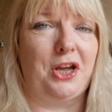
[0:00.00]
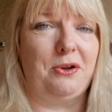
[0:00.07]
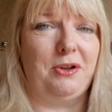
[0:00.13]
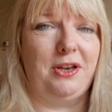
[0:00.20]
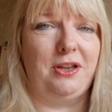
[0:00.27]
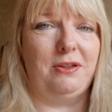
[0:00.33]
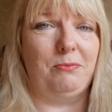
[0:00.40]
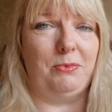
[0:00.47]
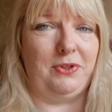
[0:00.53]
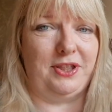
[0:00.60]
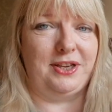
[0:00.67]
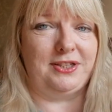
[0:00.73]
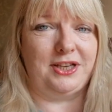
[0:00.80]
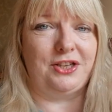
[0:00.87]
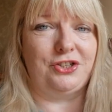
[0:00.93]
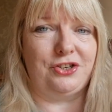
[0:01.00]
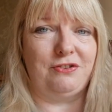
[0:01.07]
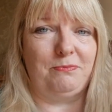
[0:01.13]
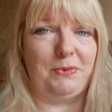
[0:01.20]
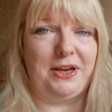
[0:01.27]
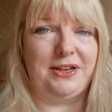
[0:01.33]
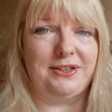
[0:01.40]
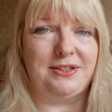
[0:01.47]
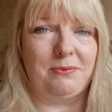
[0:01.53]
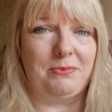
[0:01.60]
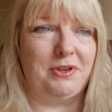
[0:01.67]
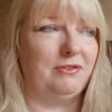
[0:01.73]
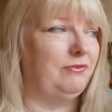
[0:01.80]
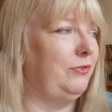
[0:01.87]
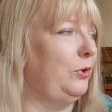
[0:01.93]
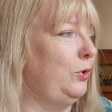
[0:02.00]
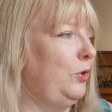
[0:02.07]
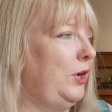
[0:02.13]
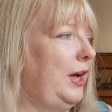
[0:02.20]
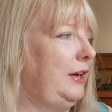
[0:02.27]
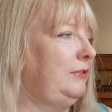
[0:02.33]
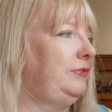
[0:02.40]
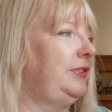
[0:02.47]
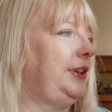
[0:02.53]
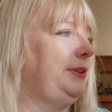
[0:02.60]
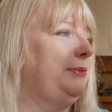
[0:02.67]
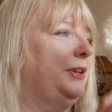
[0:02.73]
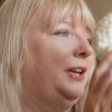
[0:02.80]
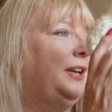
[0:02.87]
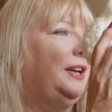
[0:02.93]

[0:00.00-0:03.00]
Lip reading: and with the intention of making something for Alfie,